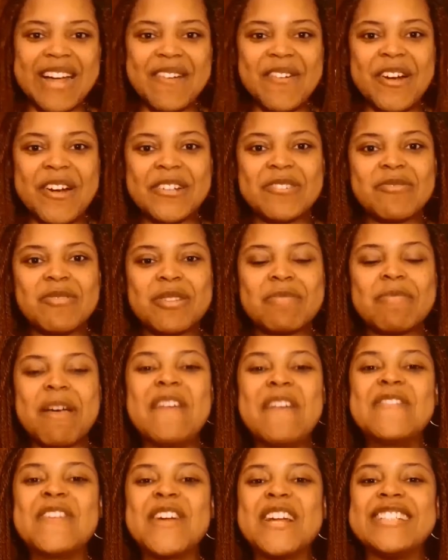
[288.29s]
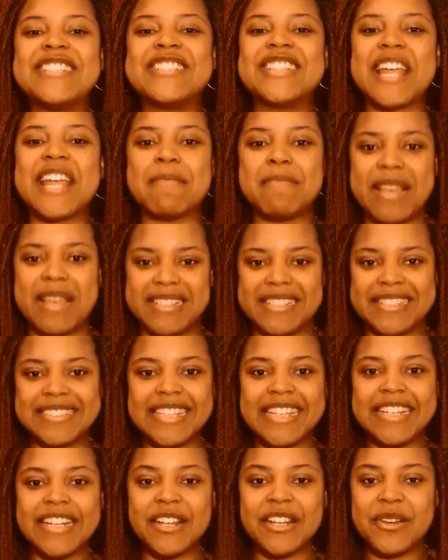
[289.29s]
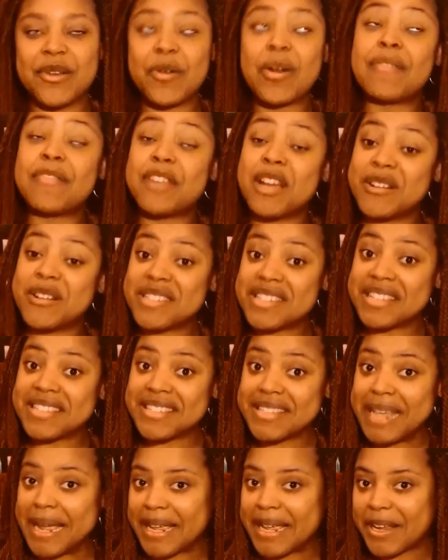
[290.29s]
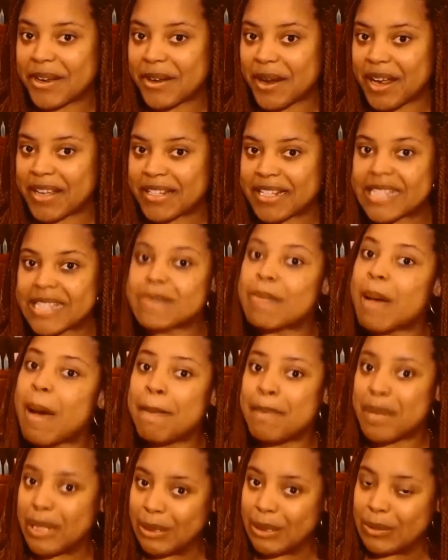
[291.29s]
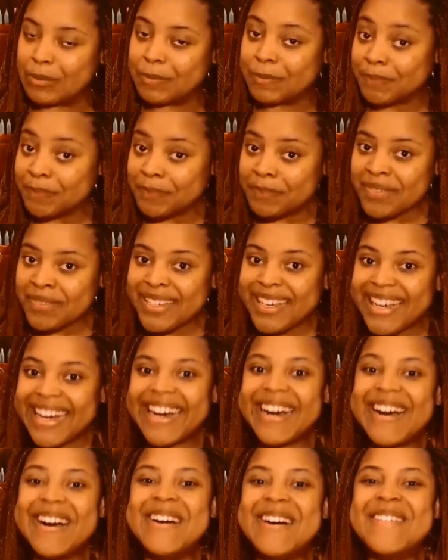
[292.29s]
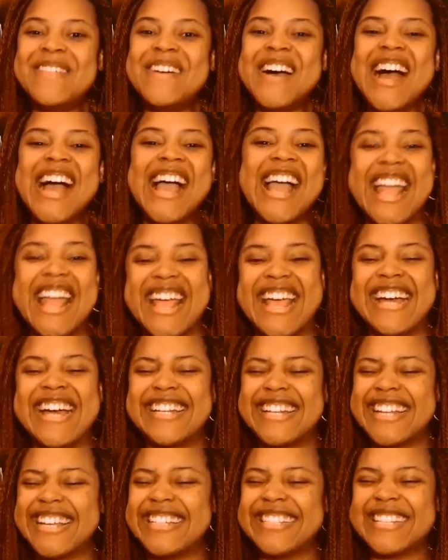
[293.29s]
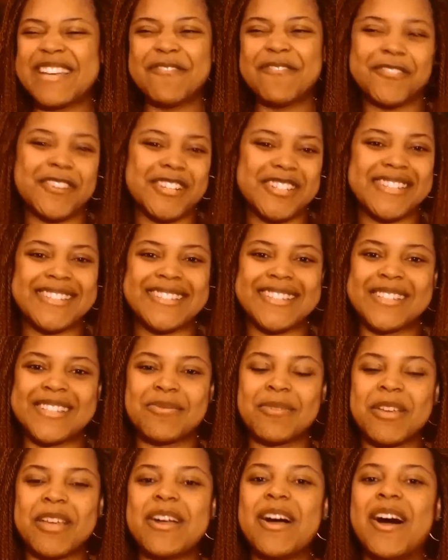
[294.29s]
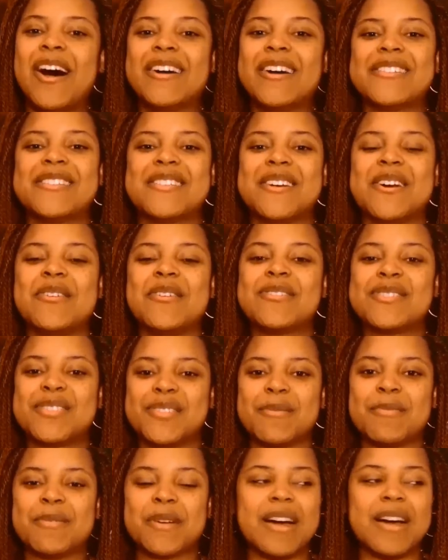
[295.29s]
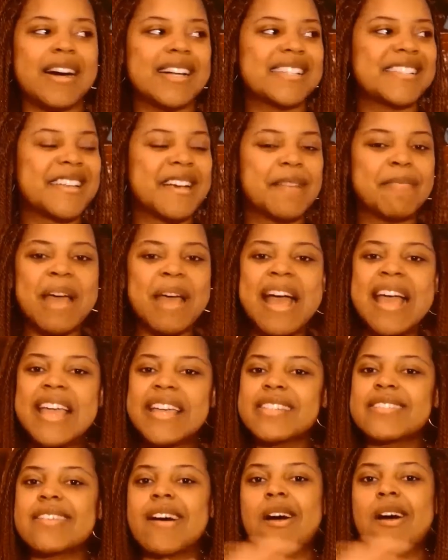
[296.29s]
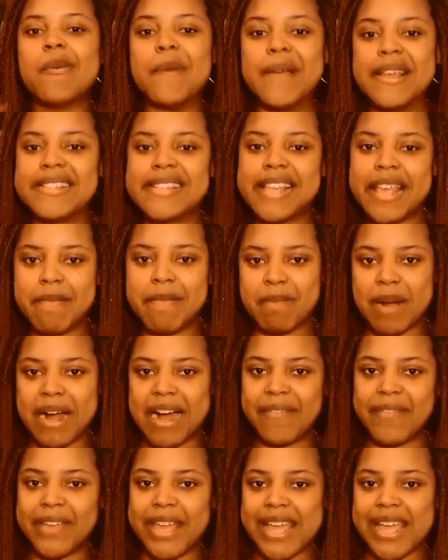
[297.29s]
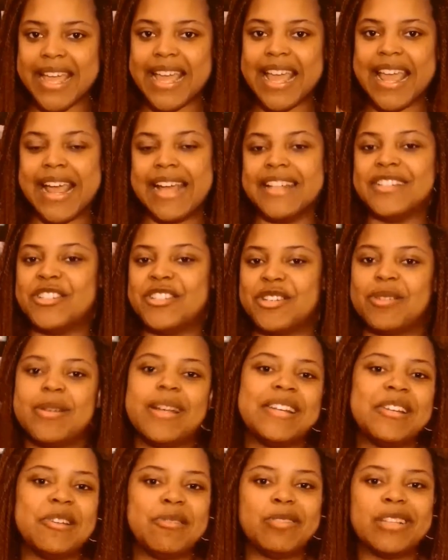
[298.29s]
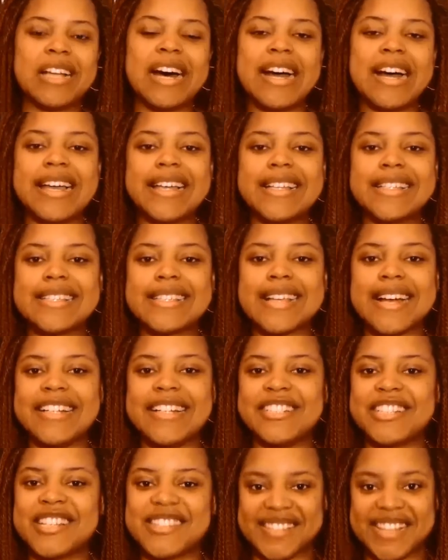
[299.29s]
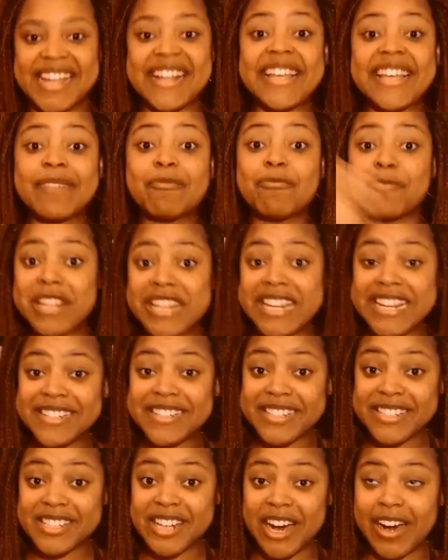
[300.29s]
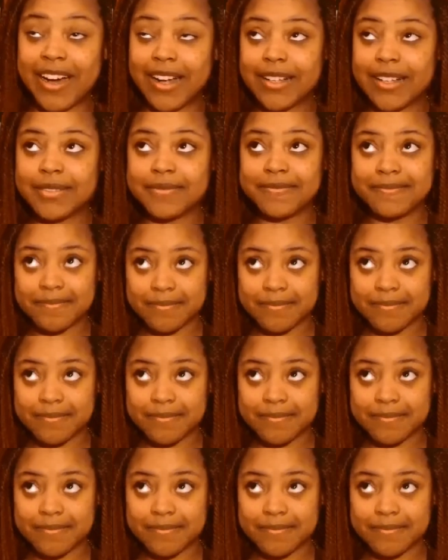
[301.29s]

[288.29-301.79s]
I worked with my friend Jade Pangelinen, who I've known since 2nd grade, that's my boo. And he did voices this week, also super awesome. He's always improvising and doing new lines, just like in We Need to Talk.